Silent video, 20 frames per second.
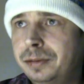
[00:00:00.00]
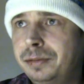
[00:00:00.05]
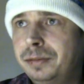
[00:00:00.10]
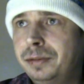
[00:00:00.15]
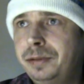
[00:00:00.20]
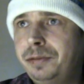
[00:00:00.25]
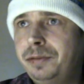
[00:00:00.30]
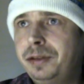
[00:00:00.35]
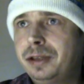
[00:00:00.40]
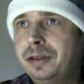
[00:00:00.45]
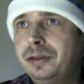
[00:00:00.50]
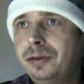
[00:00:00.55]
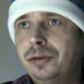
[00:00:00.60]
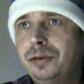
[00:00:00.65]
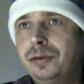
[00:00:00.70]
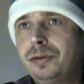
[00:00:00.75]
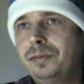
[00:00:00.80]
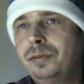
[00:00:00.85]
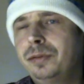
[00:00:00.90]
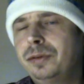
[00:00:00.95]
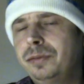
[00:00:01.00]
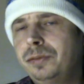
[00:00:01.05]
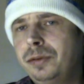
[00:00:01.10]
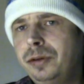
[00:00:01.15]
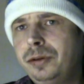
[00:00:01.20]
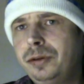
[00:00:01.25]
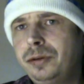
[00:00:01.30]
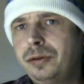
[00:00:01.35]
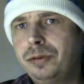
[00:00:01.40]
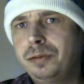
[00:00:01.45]
What in fact do you call, what
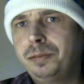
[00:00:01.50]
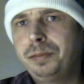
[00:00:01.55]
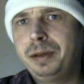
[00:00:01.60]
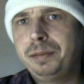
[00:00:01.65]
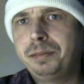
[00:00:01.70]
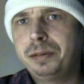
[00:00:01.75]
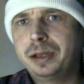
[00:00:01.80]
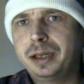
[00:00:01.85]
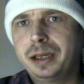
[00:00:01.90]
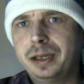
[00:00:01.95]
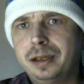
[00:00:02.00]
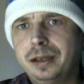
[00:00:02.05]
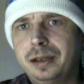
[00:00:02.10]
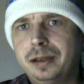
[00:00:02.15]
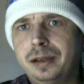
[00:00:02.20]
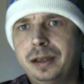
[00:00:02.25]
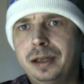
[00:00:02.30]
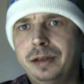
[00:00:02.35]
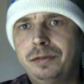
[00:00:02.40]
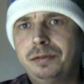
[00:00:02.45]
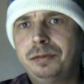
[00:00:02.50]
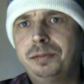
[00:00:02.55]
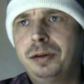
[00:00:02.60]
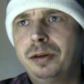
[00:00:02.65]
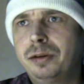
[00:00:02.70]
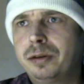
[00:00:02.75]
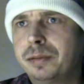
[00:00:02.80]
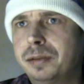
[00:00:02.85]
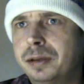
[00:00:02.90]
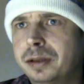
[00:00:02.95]
do you call people that love
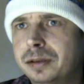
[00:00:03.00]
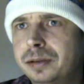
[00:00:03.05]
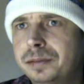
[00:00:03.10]
Pokemon?